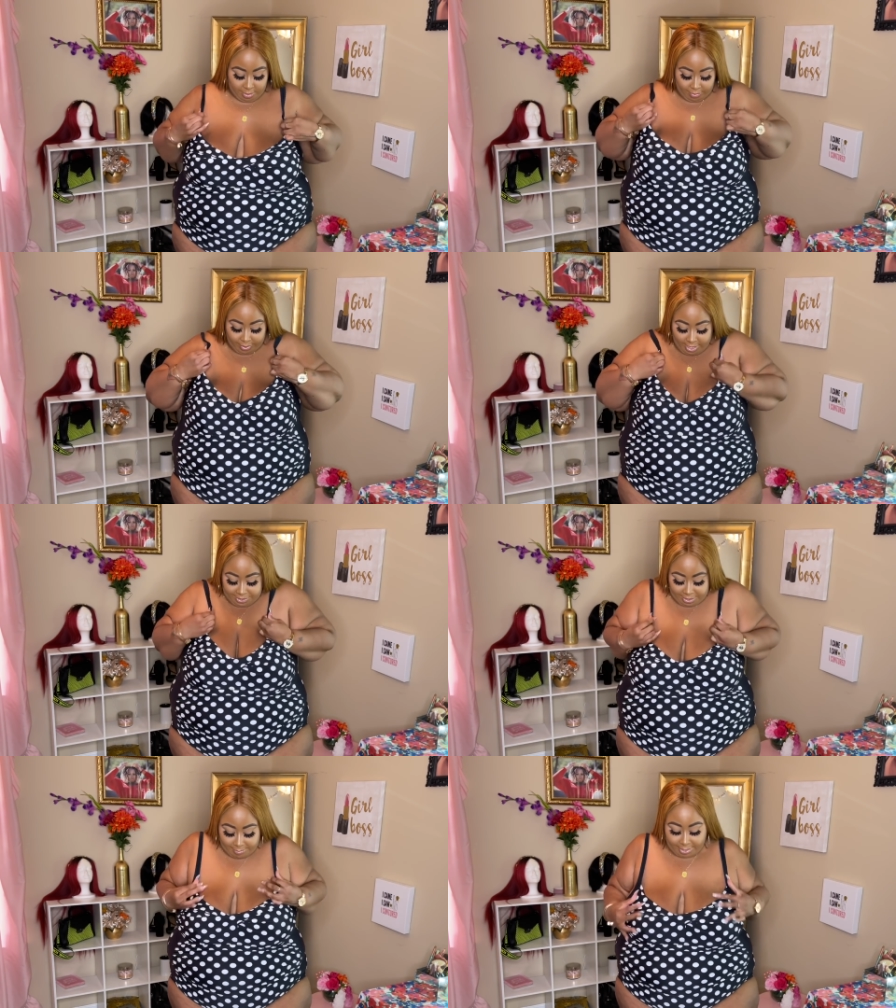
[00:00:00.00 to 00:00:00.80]
What do y'all
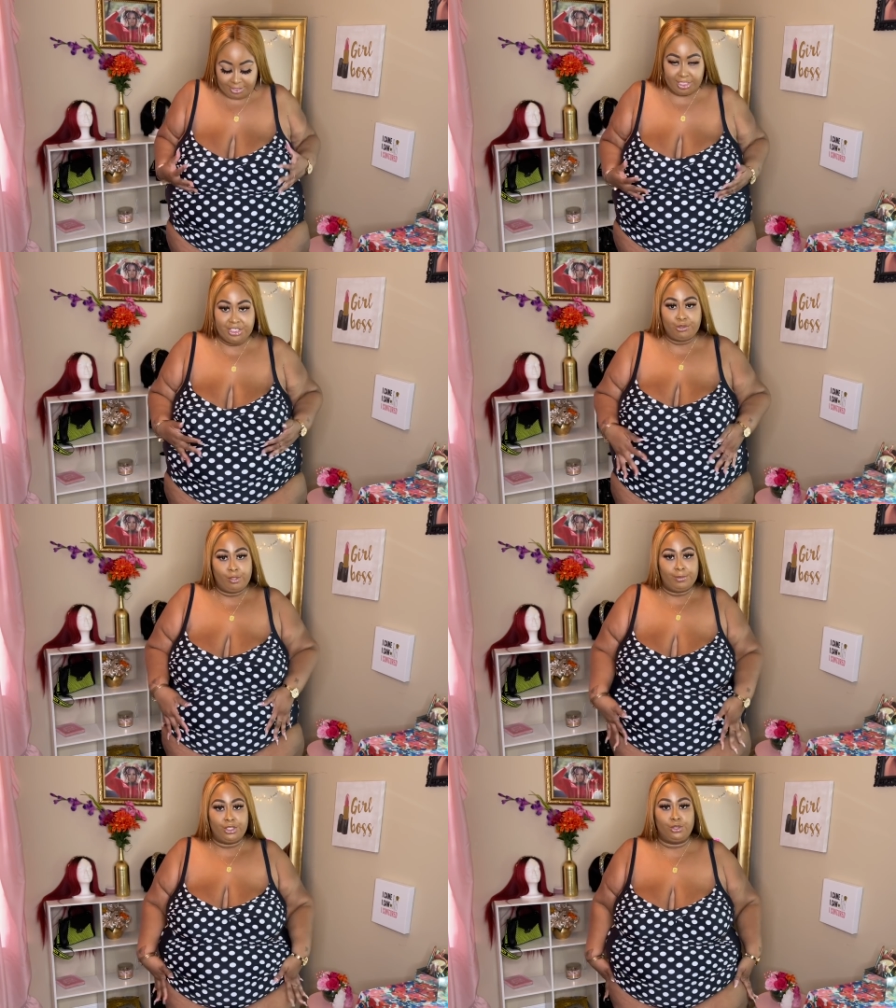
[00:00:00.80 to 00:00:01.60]
think about this
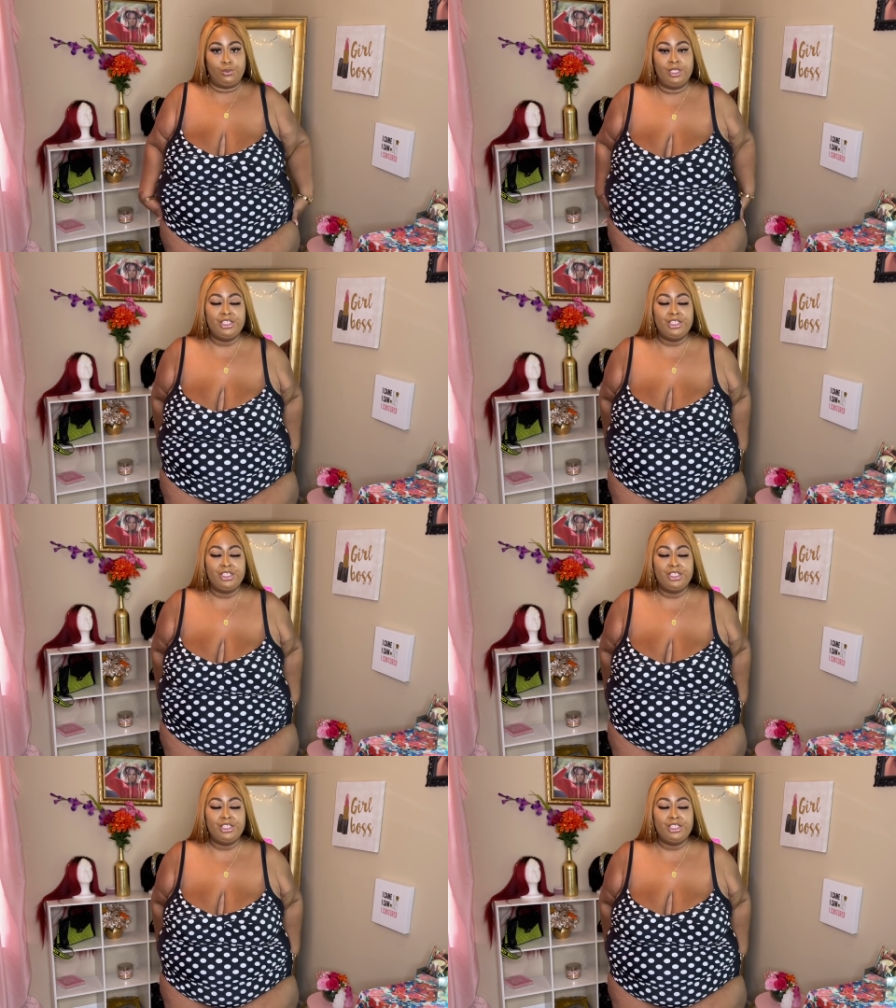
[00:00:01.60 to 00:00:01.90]
swimsuit?